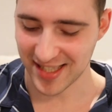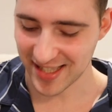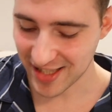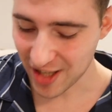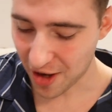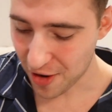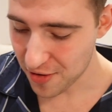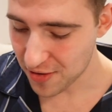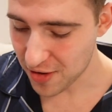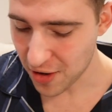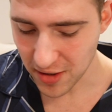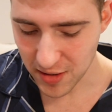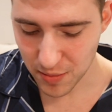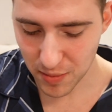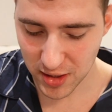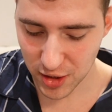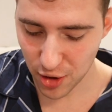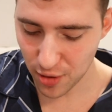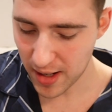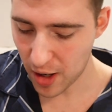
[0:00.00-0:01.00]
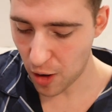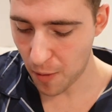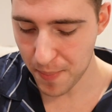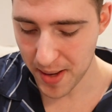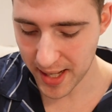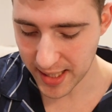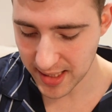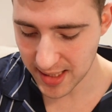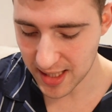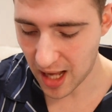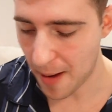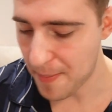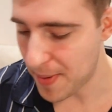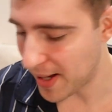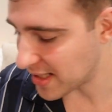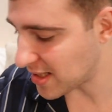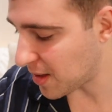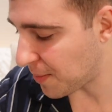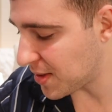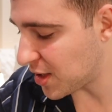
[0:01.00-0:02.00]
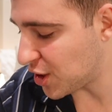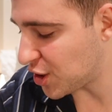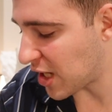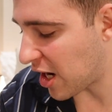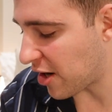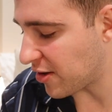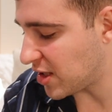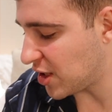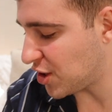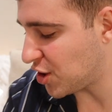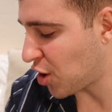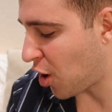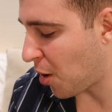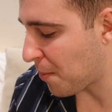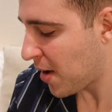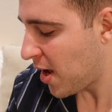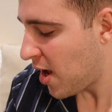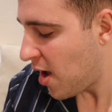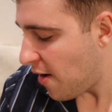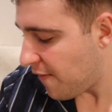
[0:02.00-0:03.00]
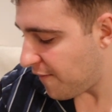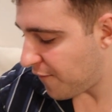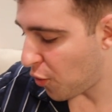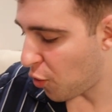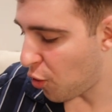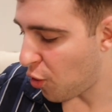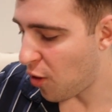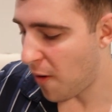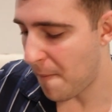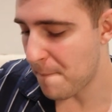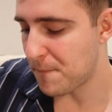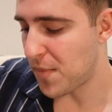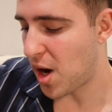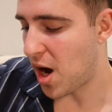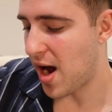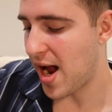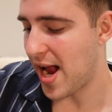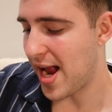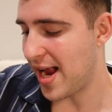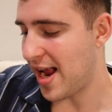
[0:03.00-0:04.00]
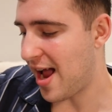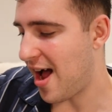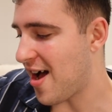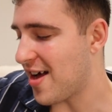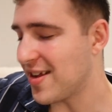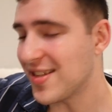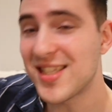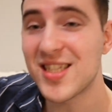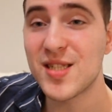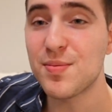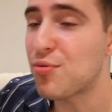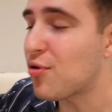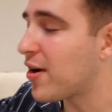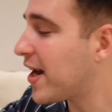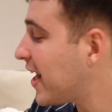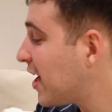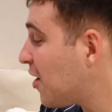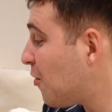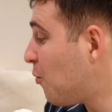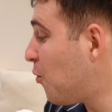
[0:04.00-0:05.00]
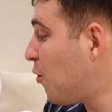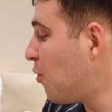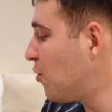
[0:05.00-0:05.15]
So those were two little bits that I picked up in the charity shop for my spring